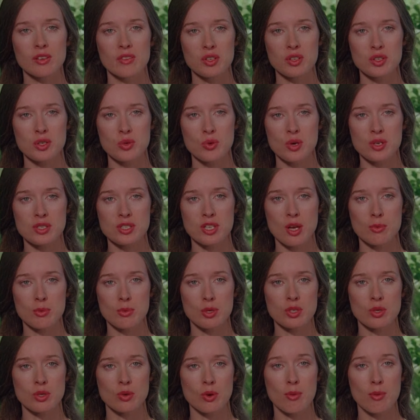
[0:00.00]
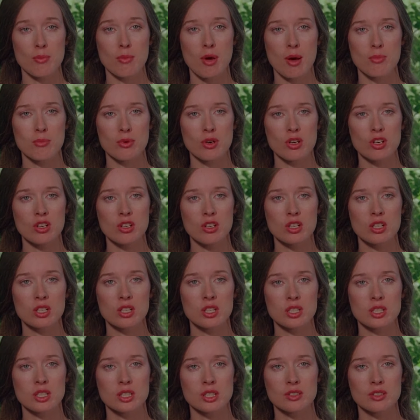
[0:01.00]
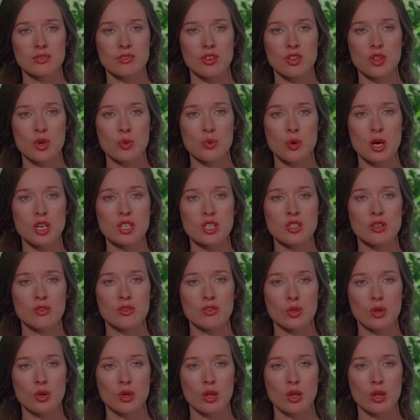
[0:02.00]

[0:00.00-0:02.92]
nasty era in the 80s. That's when our